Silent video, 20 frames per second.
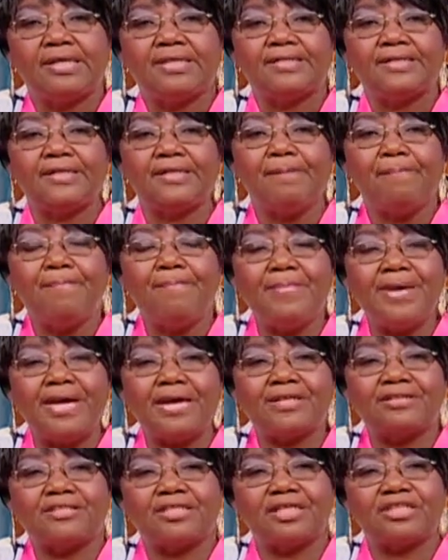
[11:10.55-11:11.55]
to the
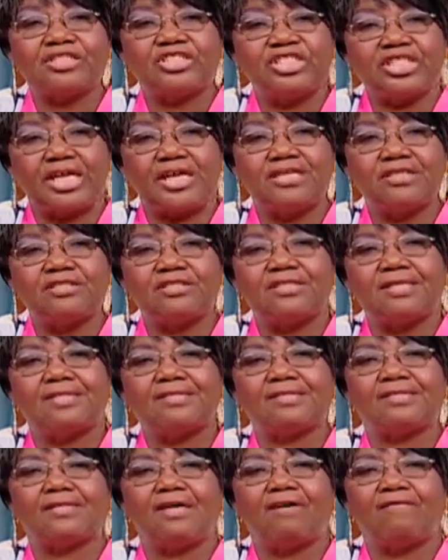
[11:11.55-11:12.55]
major
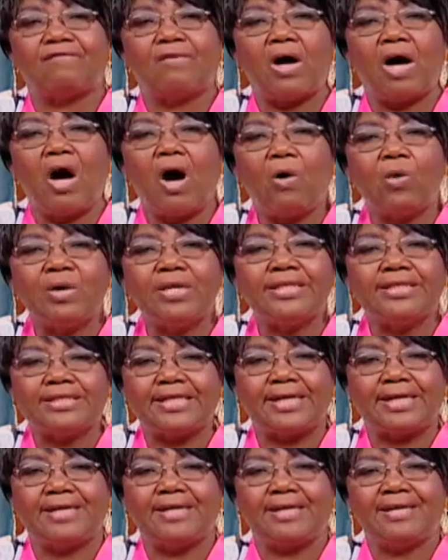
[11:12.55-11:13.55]
changes of our
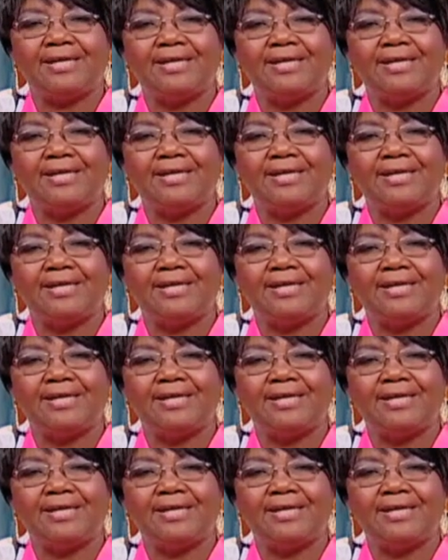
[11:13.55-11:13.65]
day,